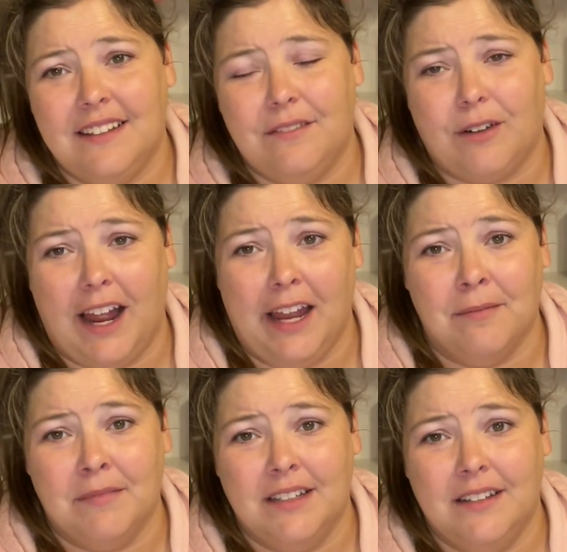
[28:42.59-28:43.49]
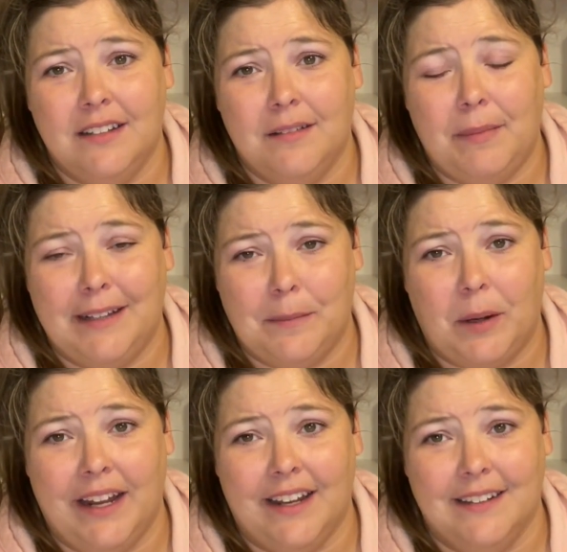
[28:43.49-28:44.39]
framed by
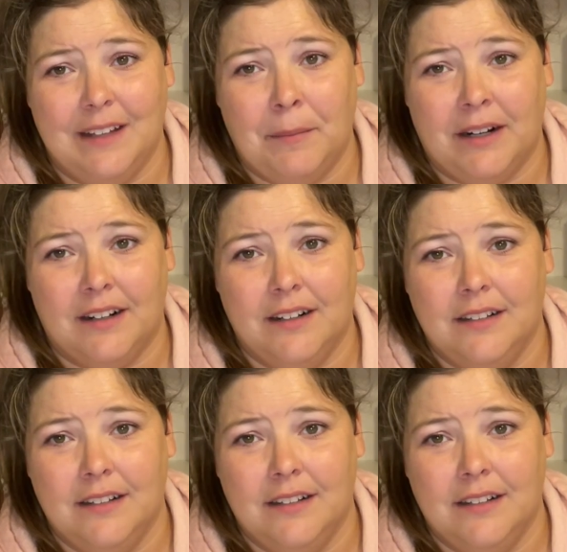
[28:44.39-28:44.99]
spring and summer.